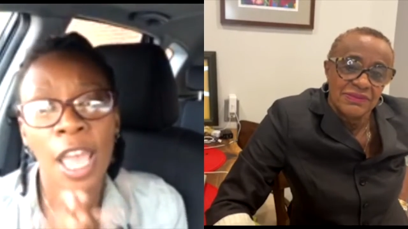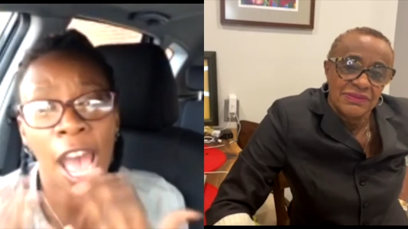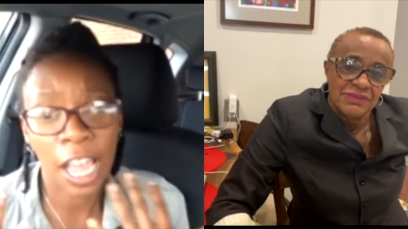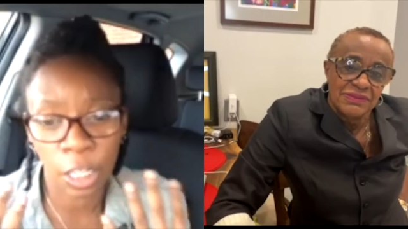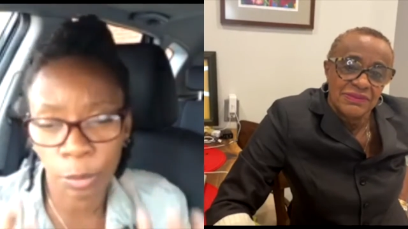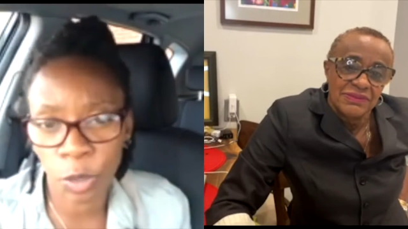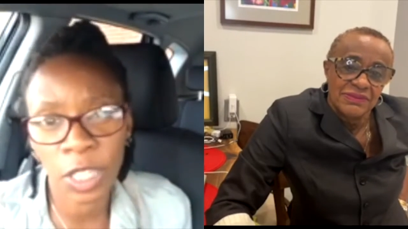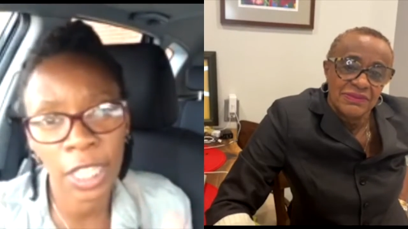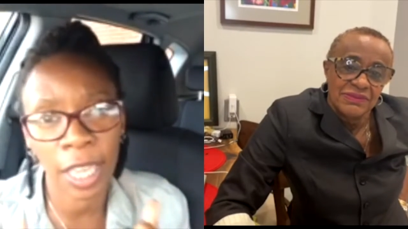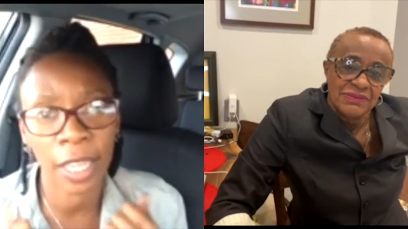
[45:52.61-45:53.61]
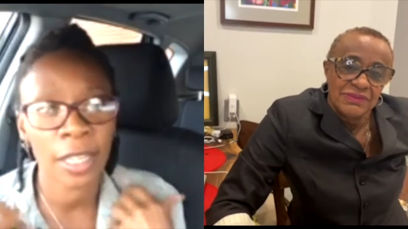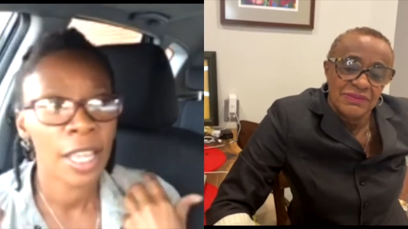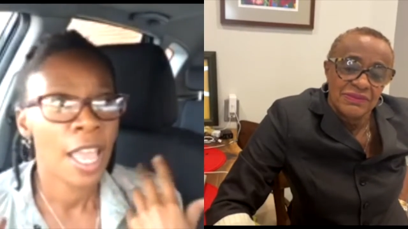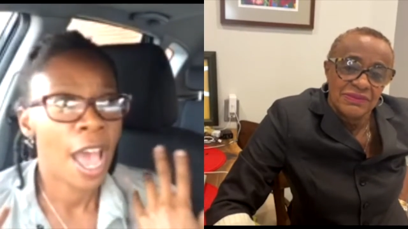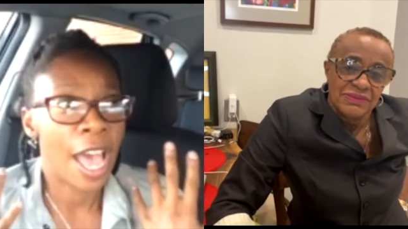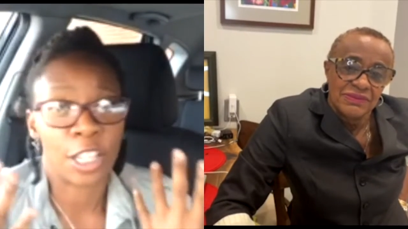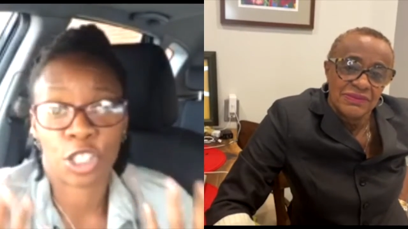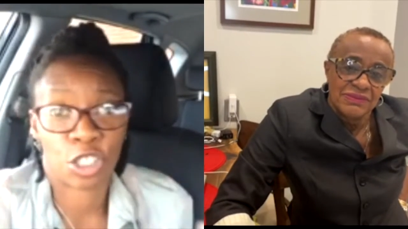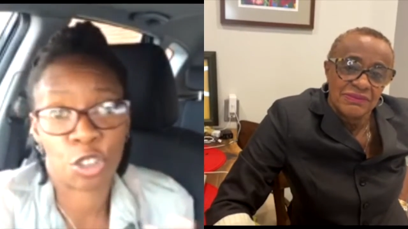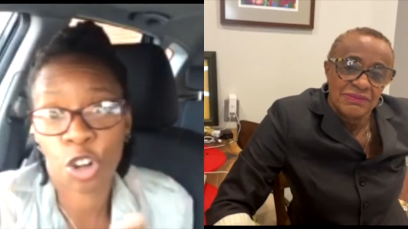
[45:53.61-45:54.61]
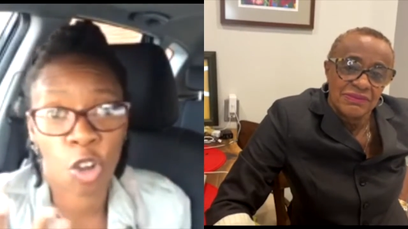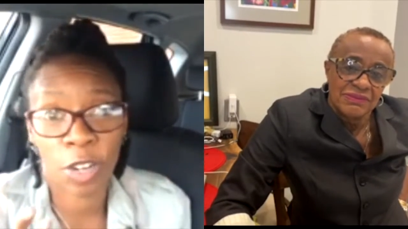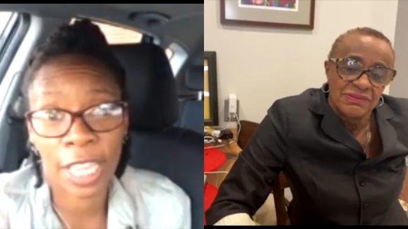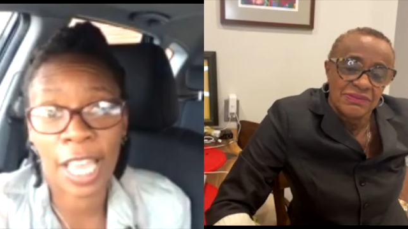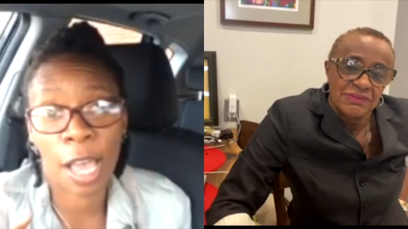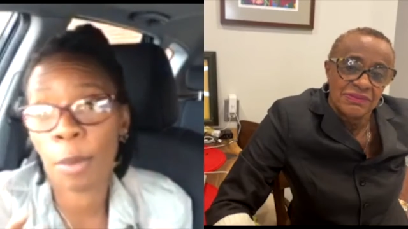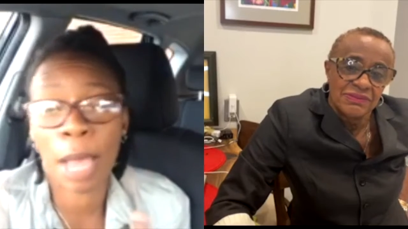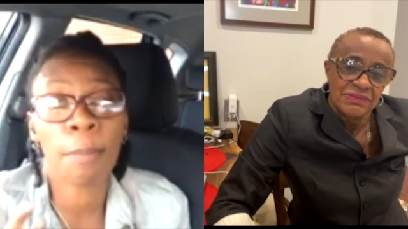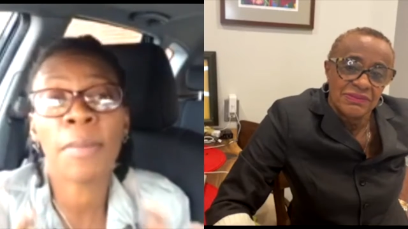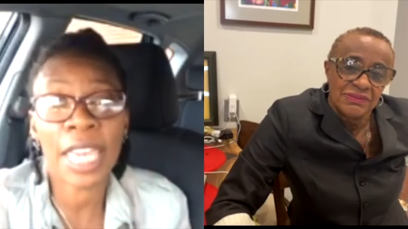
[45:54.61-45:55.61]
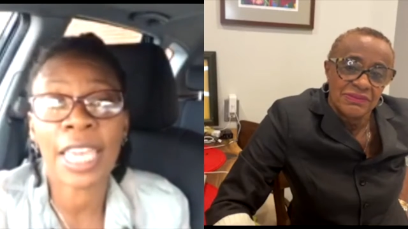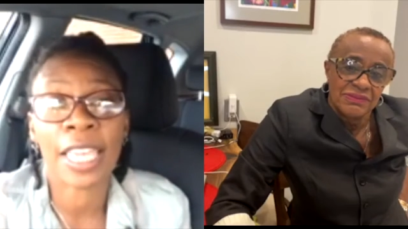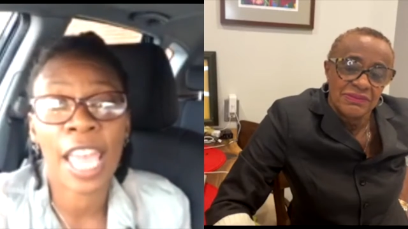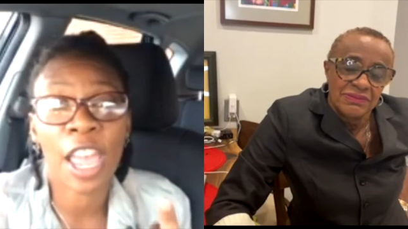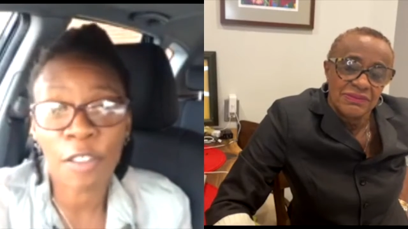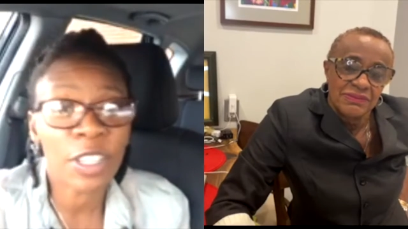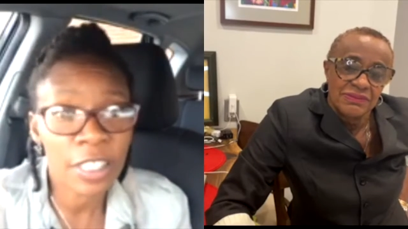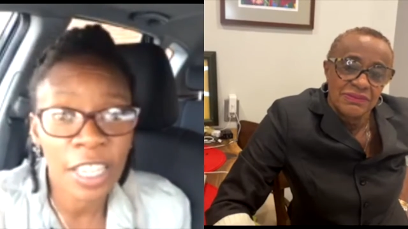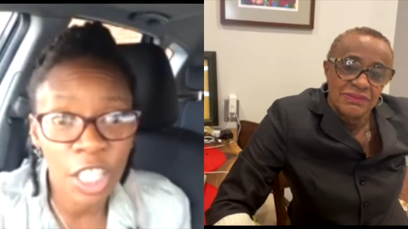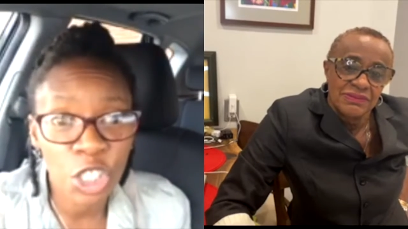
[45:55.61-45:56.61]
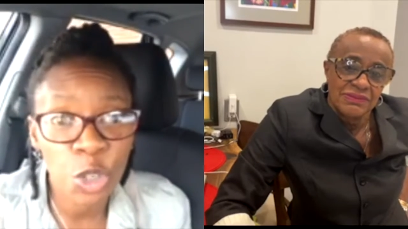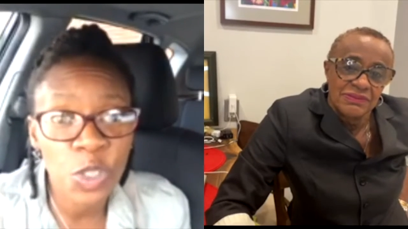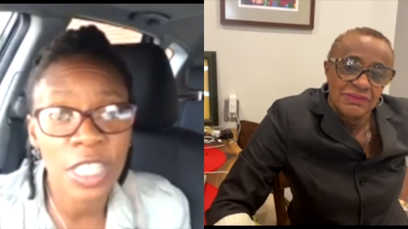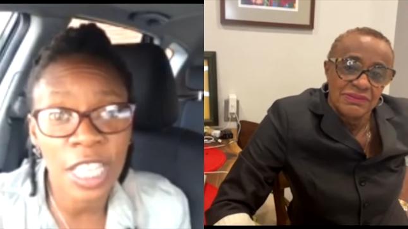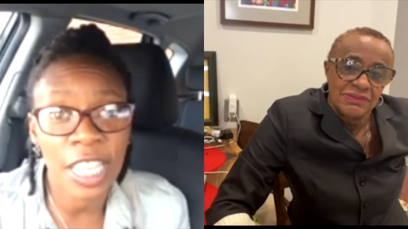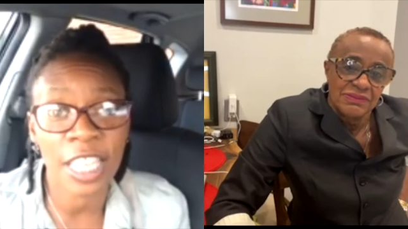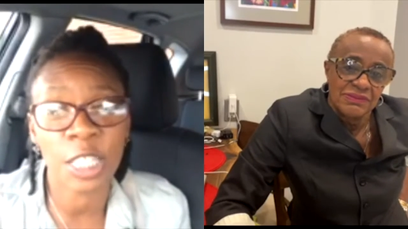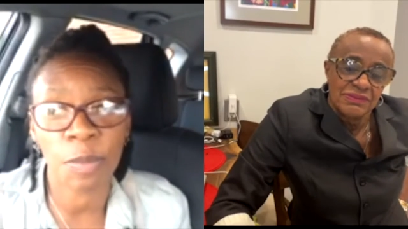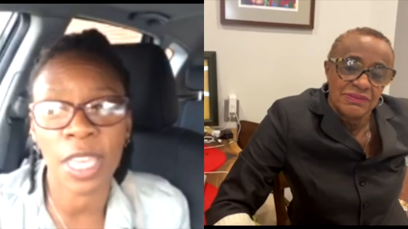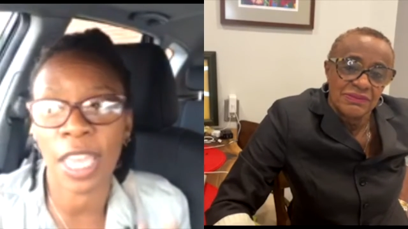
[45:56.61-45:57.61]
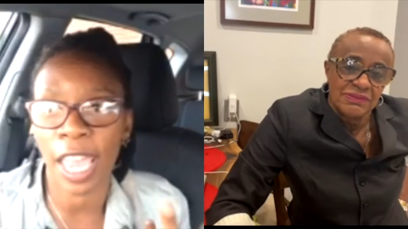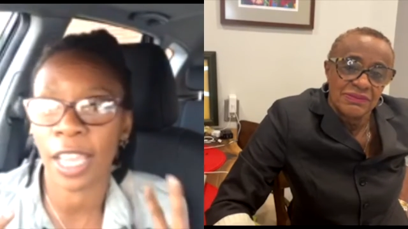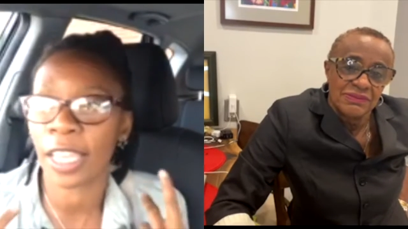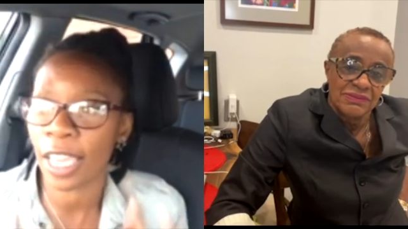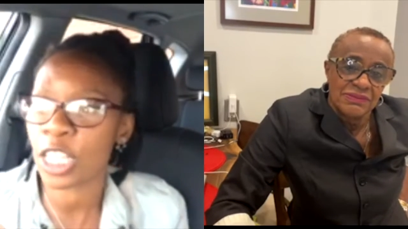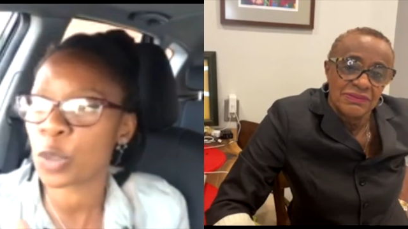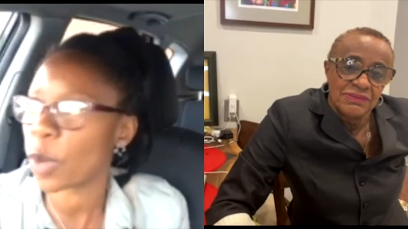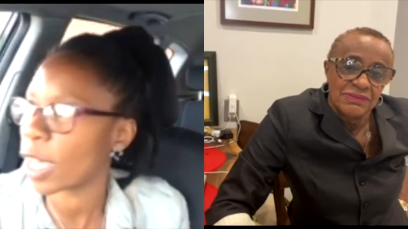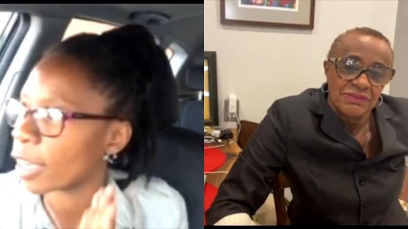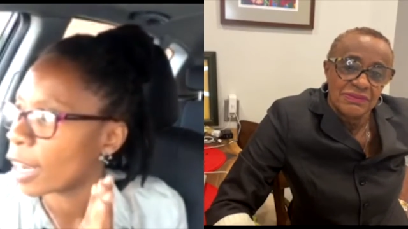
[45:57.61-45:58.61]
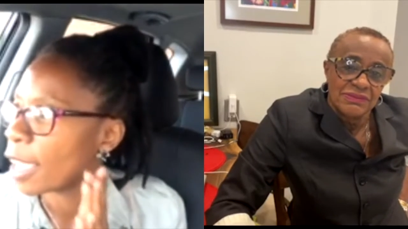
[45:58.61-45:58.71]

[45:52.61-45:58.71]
Speaker 1: I communicate. I, you know, like I, I'm me. Everything that you see is me. And guess what?